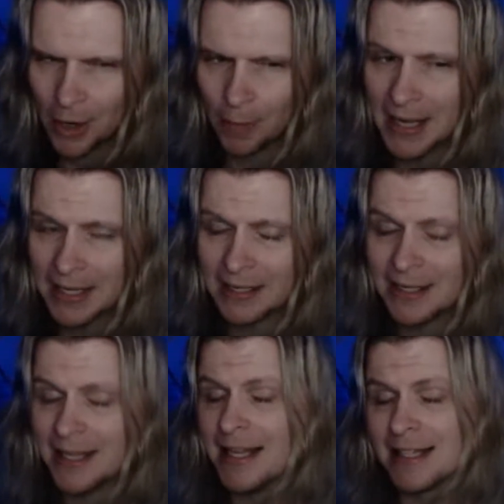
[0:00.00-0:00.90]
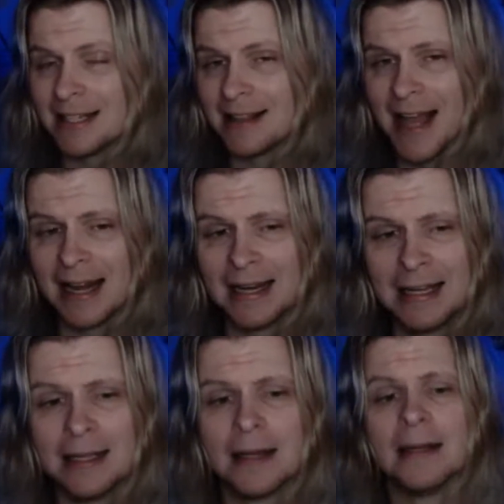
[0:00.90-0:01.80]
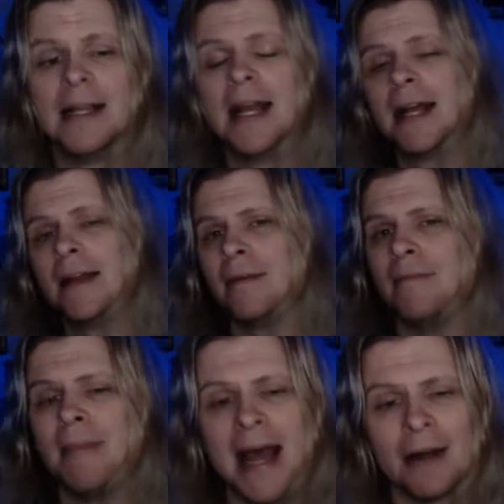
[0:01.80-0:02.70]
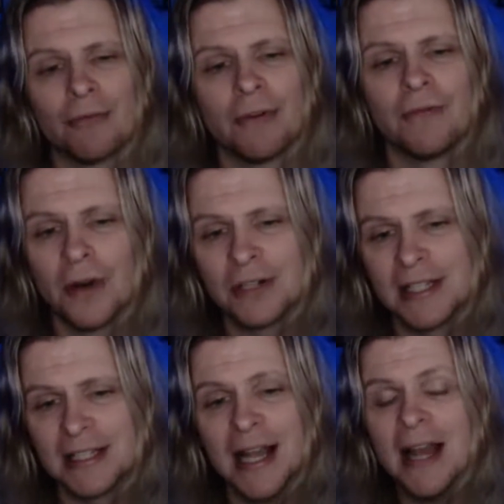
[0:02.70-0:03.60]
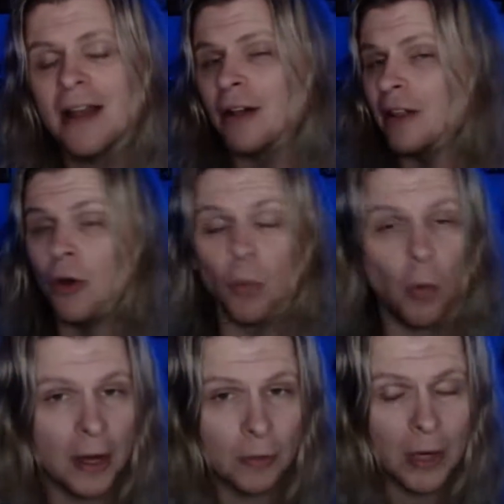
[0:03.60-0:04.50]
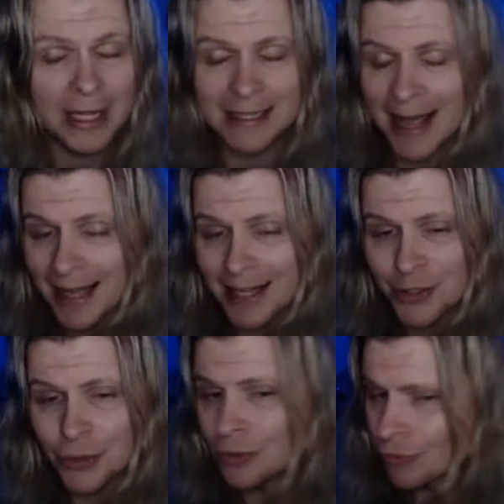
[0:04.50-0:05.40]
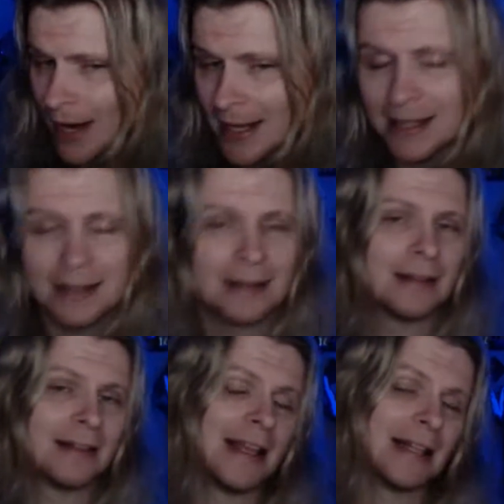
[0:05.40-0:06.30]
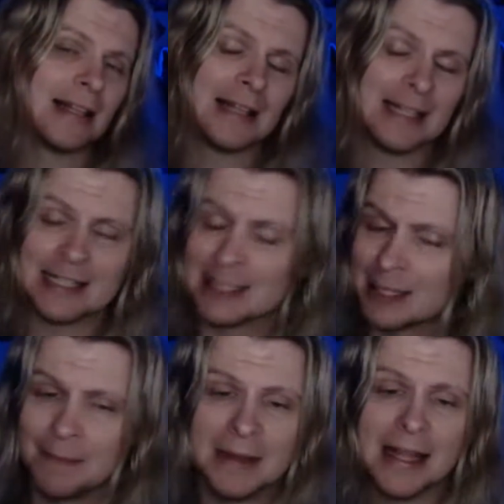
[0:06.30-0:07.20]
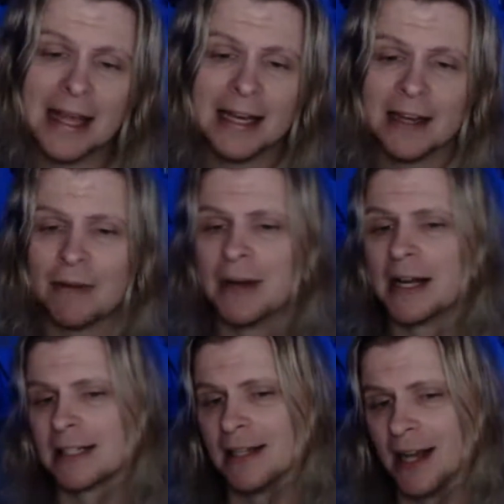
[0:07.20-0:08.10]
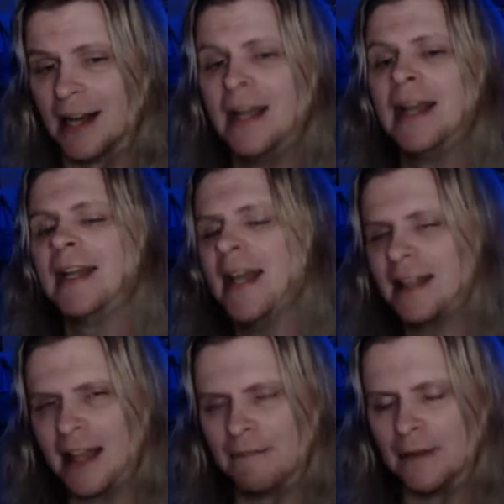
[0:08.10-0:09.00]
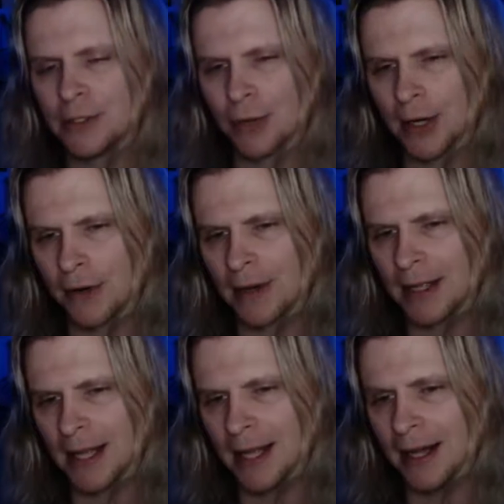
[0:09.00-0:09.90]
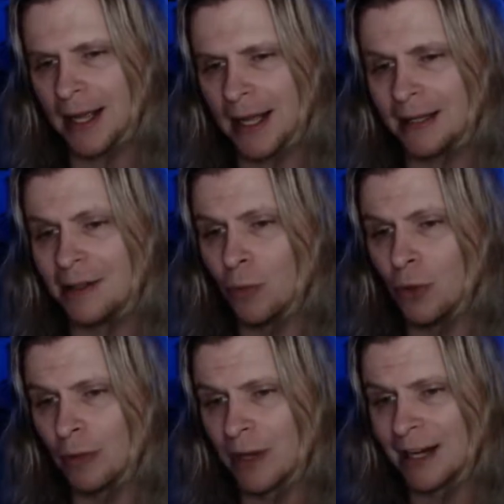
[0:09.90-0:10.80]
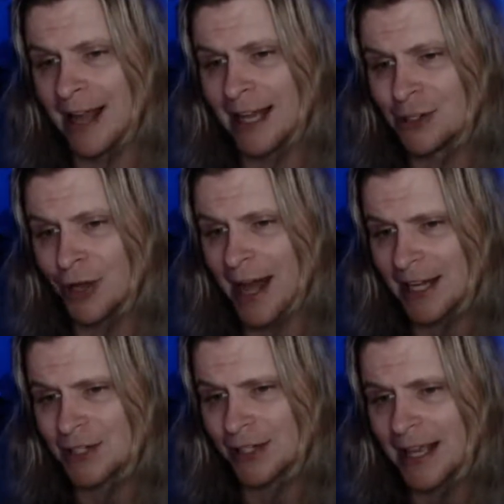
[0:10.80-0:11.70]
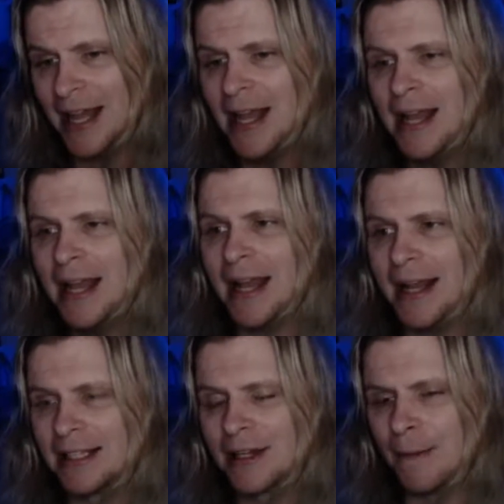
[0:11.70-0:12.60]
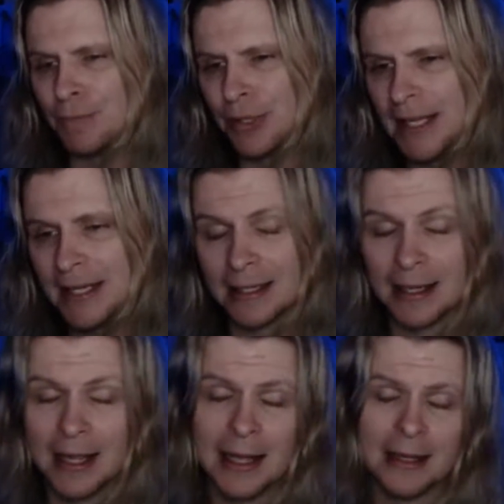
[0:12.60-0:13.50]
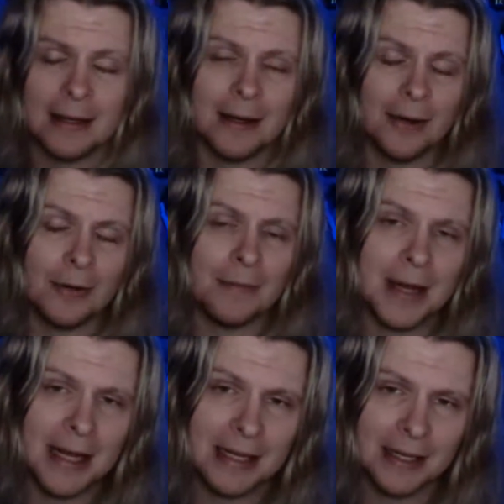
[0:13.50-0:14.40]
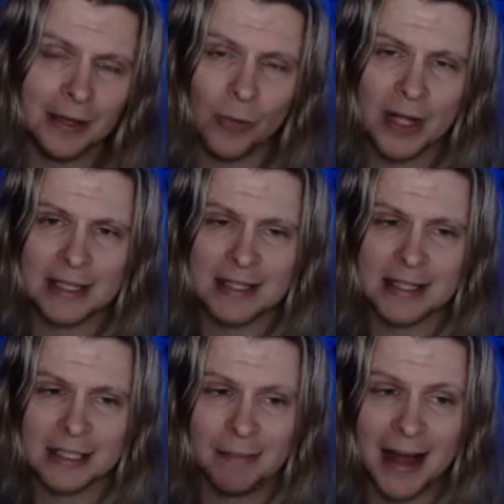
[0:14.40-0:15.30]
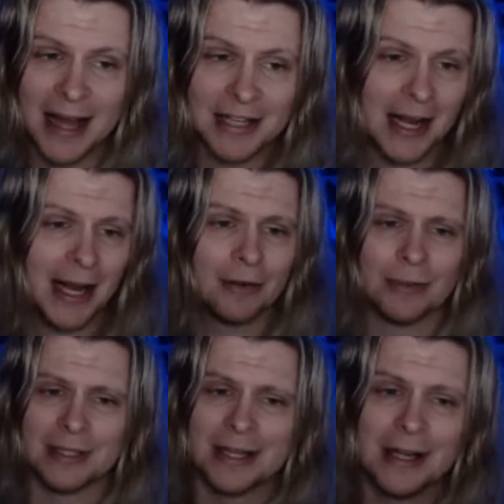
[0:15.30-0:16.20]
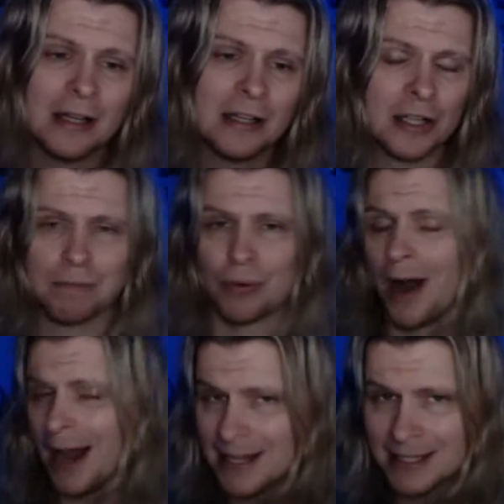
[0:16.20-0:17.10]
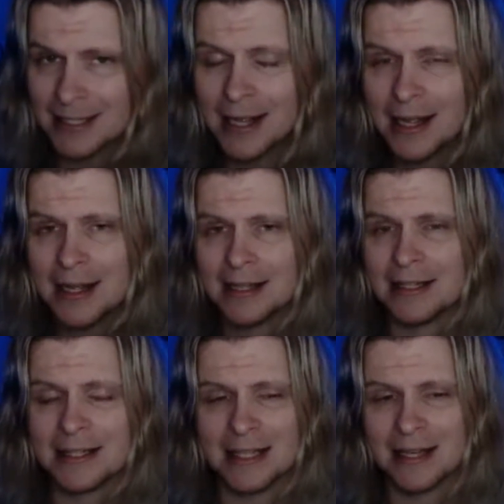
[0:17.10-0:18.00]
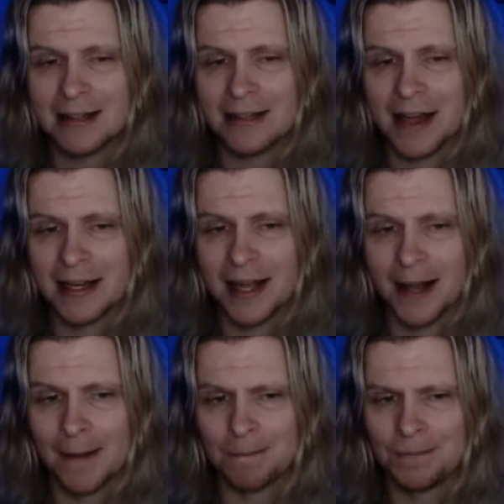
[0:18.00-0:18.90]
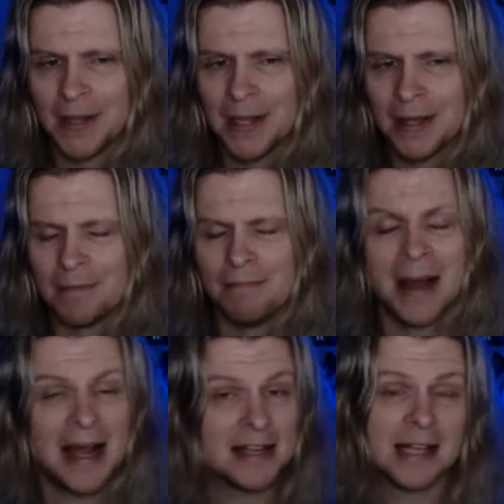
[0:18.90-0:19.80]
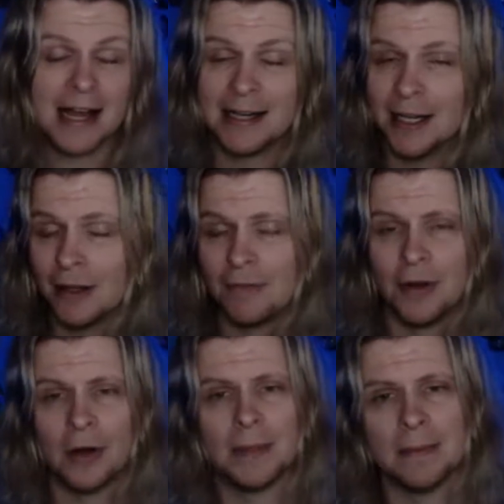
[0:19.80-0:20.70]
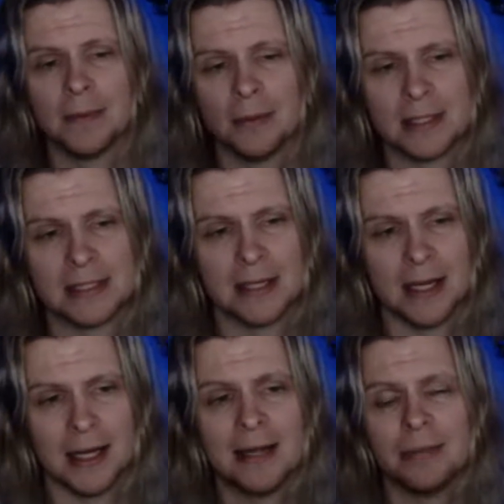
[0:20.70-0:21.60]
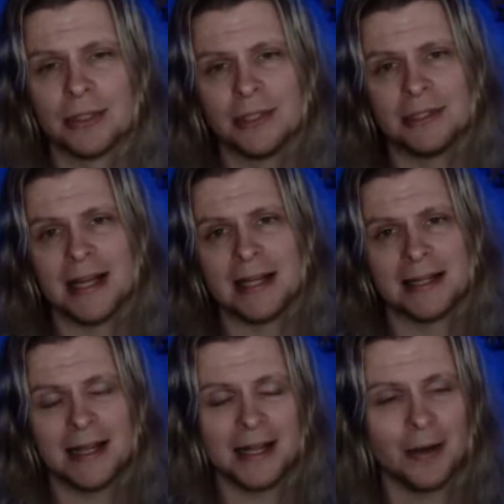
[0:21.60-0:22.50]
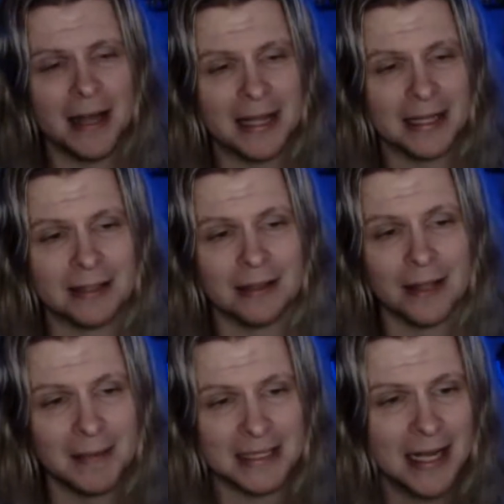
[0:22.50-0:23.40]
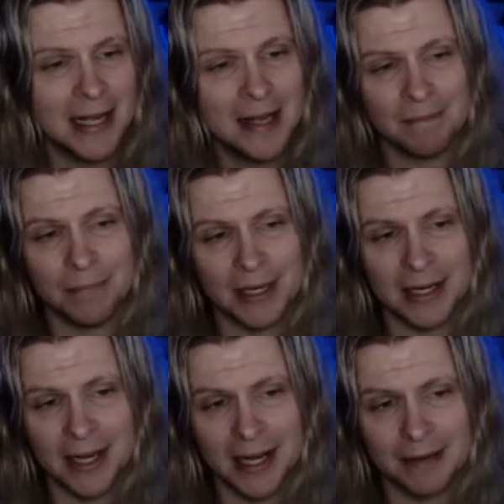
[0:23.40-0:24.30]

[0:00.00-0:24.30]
Omega hits that knee again. Matt reverses the one-winged angel, right? Think that this is going to be the end of it, but it's not. Get that V-trigger again, and the one-winged angel actually is completed, and Omega wins this match. I was surprised to see that Matt Sydal, of all people, was able to take Kenny Omega to the limit, but